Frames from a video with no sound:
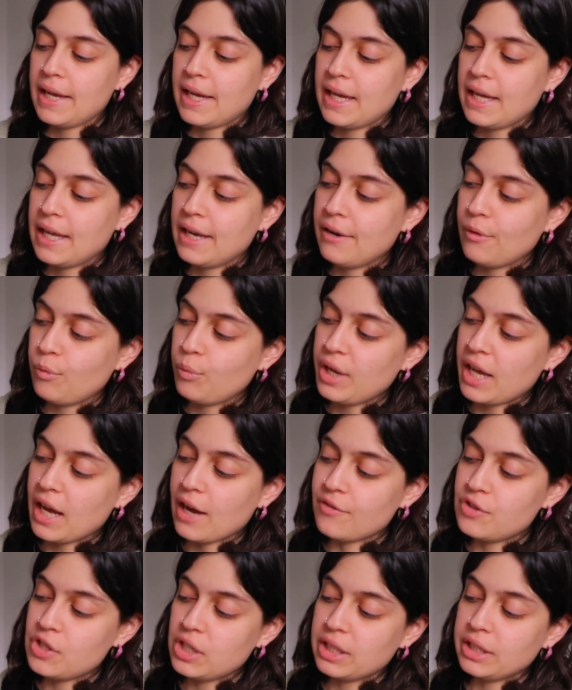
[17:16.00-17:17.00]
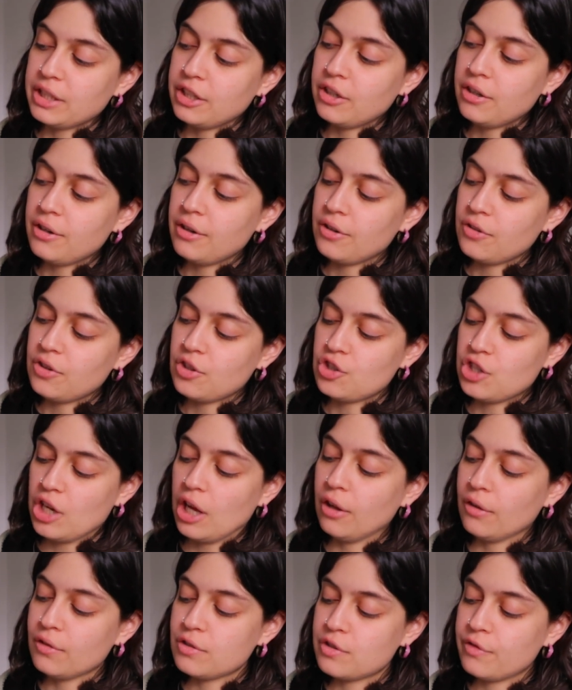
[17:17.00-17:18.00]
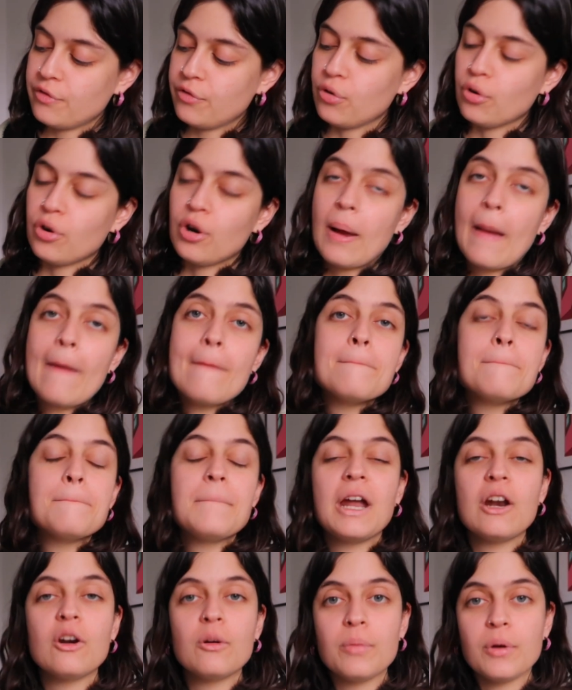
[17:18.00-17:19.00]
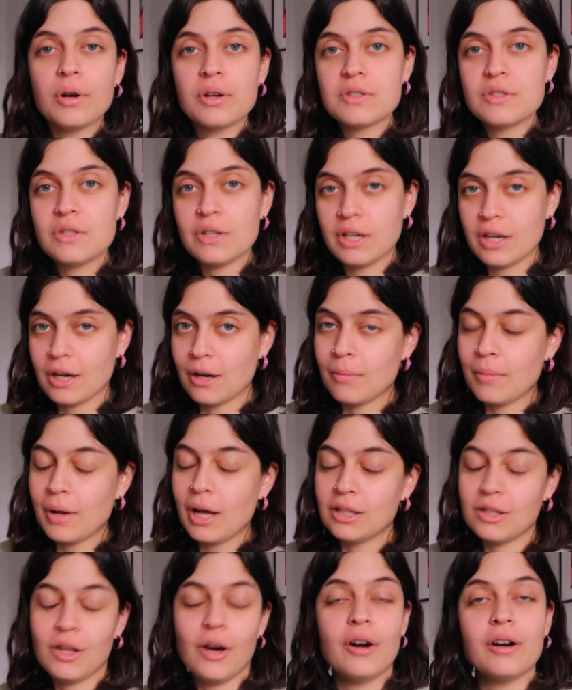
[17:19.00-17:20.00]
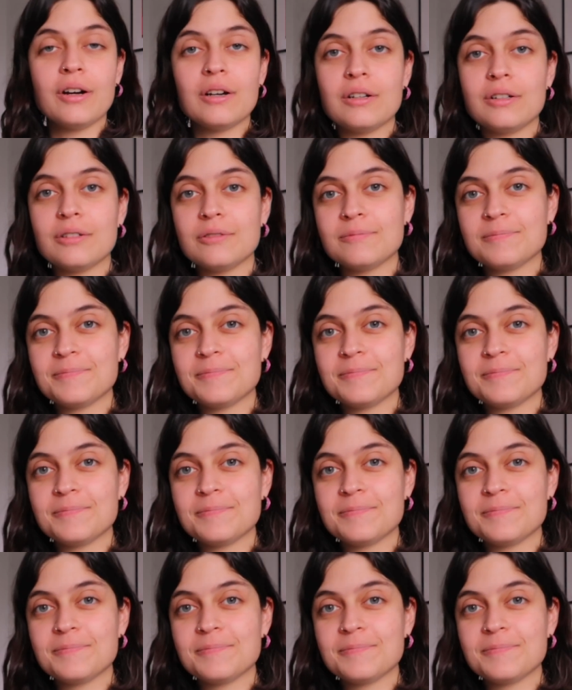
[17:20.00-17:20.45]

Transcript: and we have to clear the shelves for better books to come along.